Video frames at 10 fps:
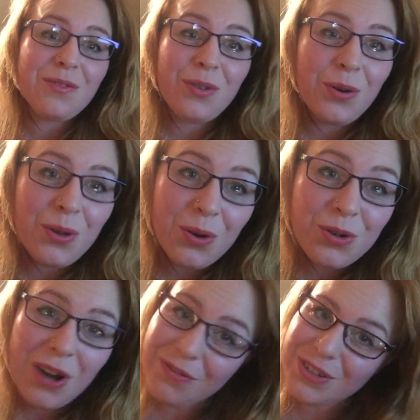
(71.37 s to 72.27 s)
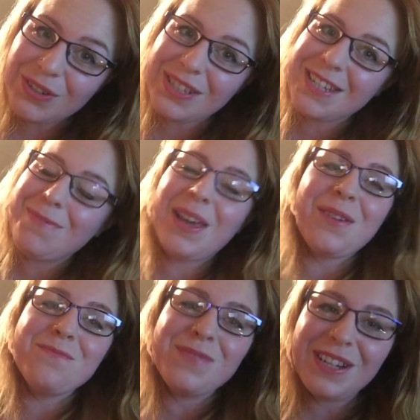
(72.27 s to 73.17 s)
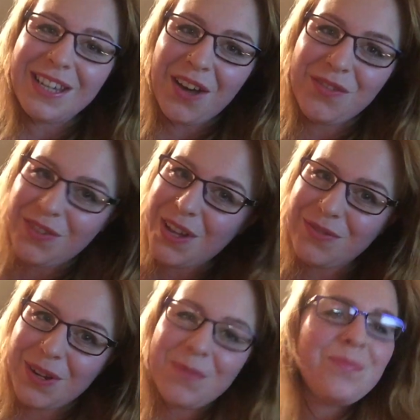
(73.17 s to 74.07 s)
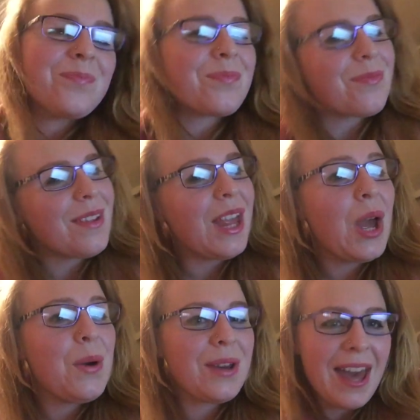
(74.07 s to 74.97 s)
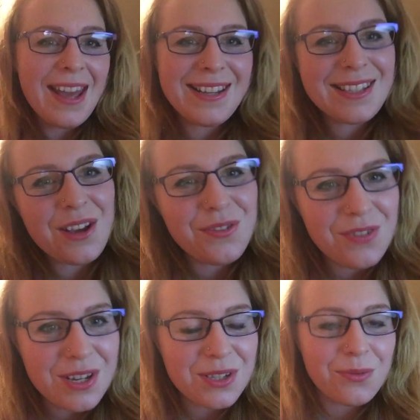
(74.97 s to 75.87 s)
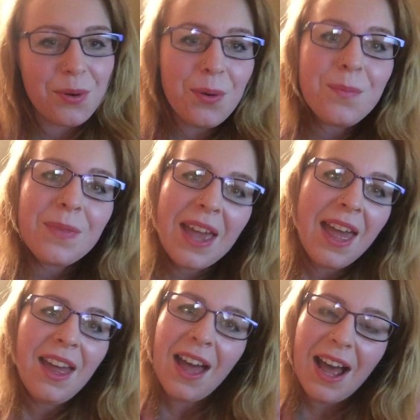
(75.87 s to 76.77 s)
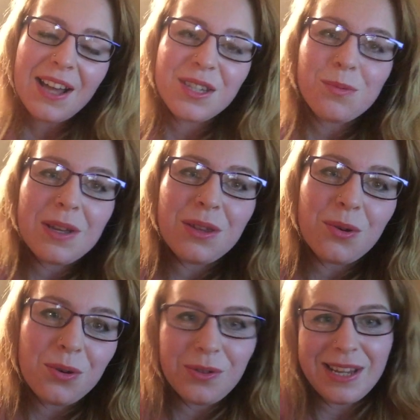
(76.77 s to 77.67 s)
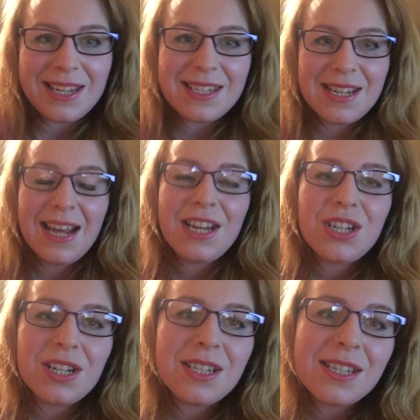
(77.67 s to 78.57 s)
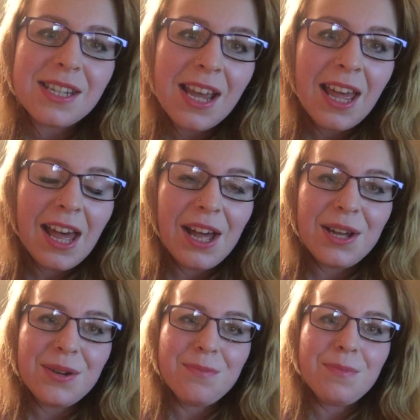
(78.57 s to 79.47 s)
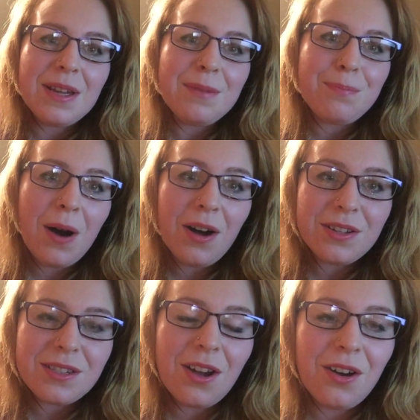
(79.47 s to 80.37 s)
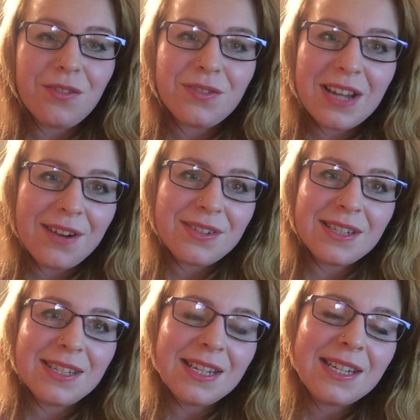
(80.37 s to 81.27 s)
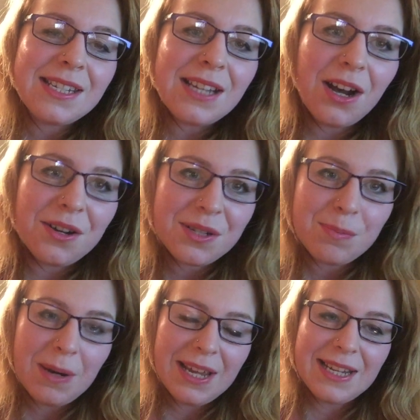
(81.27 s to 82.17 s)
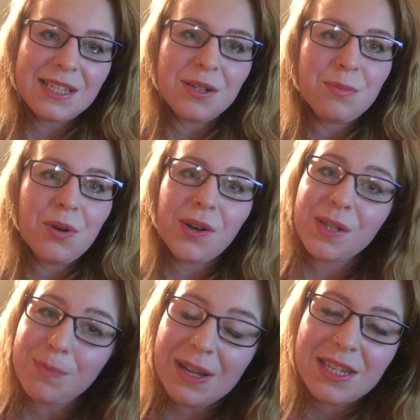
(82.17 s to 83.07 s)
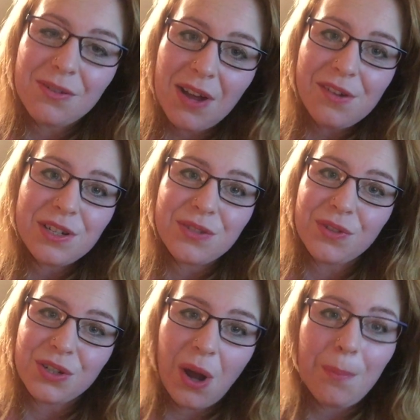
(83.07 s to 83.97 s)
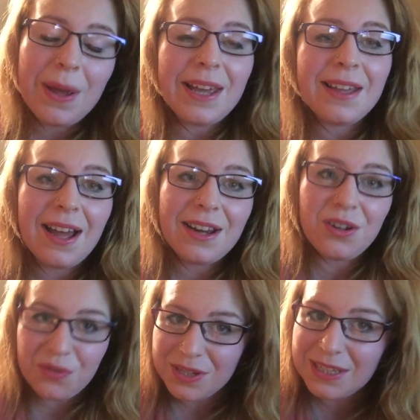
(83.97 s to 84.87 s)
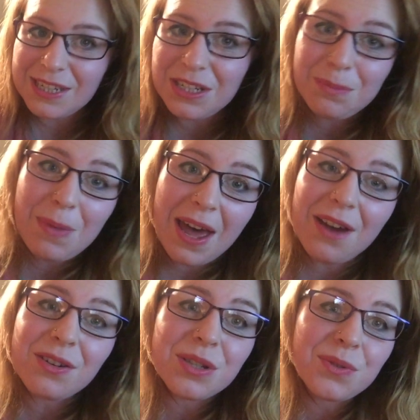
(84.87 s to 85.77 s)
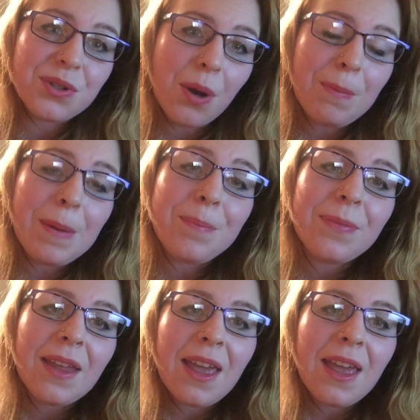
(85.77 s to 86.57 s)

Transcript: for your travels to make your money go further. Okay, so first of all, as with all destinations, parts of towns and cities are split into more expensive areas for shopping and obviously cheaper areas for shopping.